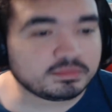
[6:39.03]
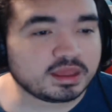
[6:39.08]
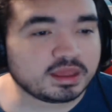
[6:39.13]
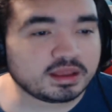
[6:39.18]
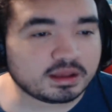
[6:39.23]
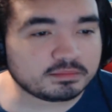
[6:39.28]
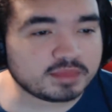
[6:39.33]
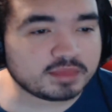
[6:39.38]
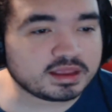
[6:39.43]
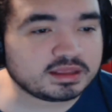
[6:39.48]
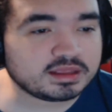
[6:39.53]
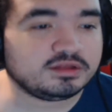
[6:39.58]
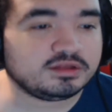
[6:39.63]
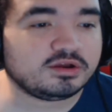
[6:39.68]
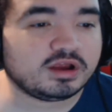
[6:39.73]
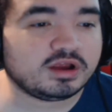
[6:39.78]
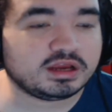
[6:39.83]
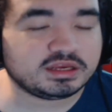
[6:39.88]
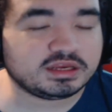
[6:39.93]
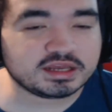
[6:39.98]
liking
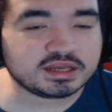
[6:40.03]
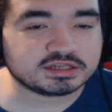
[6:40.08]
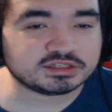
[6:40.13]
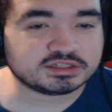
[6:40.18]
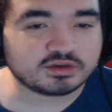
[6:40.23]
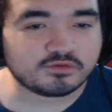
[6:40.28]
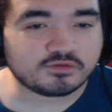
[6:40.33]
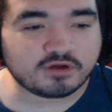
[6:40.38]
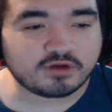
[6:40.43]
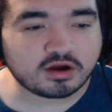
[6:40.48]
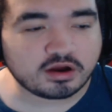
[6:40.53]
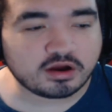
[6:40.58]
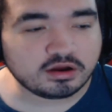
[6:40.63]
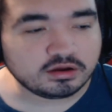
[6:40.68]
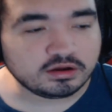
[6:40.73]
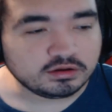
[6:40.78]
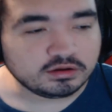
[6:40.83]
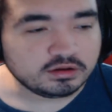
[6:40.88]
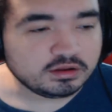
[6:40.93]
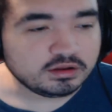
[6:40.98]
their idea so far.
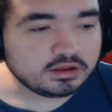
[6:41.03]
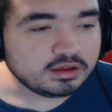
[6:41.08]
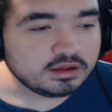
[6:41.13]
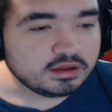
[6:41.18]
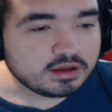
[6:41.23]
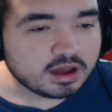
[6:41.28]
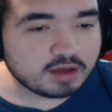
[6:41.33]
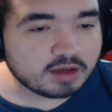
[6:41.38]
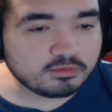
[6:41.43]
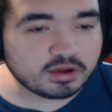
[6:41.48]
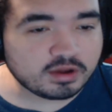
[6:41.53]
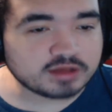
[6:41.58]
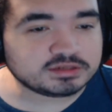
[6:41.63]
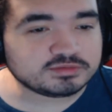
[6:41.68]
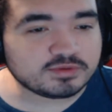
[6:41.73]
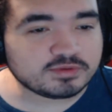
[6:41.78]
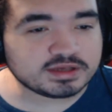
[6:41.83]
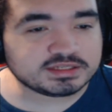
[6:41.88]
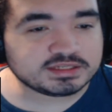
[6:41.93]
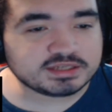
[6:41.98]
I just
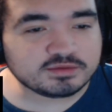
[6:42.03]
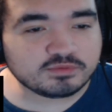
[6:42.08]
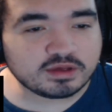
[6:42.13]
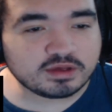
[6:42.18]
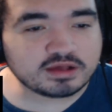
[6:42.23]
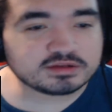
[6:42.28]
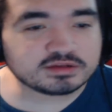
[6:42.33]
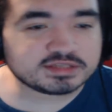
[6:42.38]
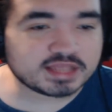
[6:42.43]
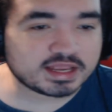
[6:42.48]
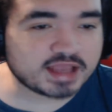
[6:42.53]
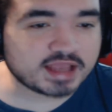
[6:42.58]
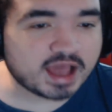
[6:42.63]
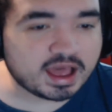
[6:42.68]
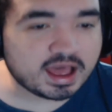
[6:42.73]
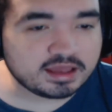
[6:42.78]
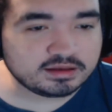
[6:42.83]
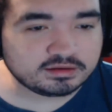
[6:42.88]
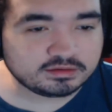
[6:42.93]
want to see what else they got.